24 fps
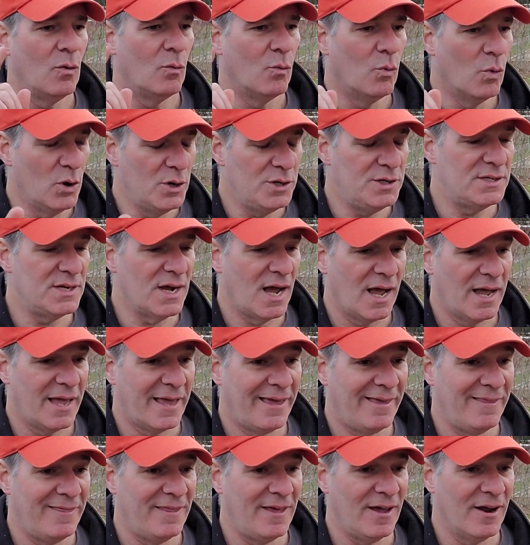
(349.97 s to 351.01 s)
wood duck
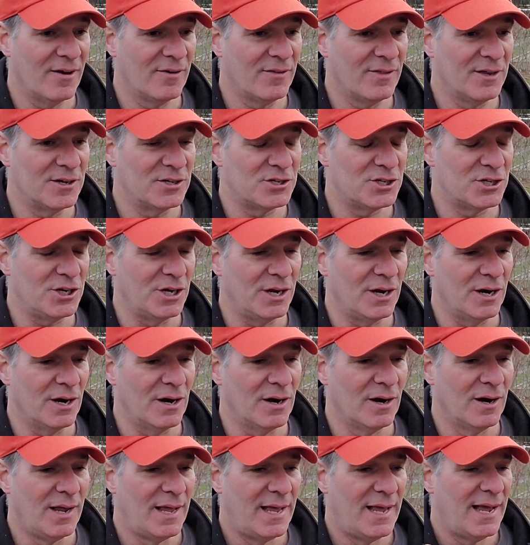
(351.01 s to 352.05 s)
in there this
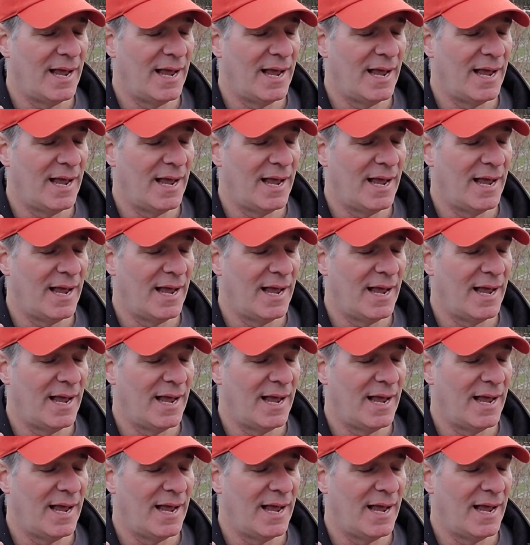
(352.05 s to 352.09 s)
year,